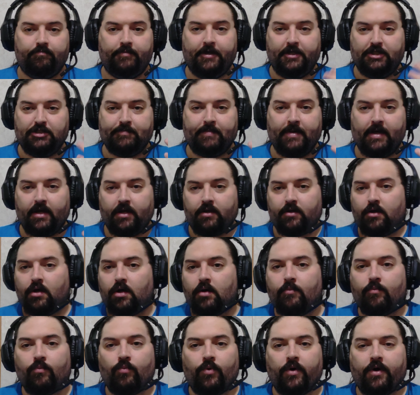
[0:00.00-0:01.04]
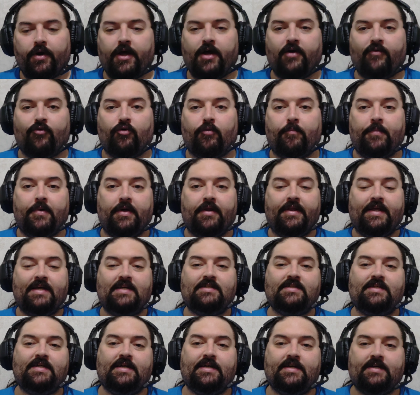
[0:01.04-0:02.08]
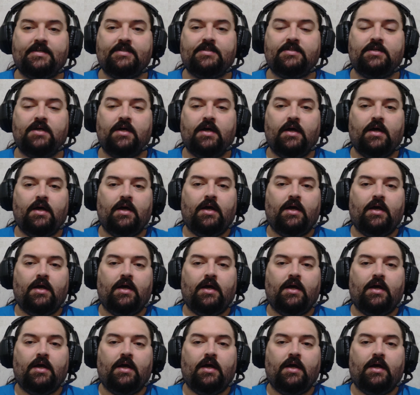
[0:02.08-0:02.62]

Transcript: bends back up, whatever. But this is,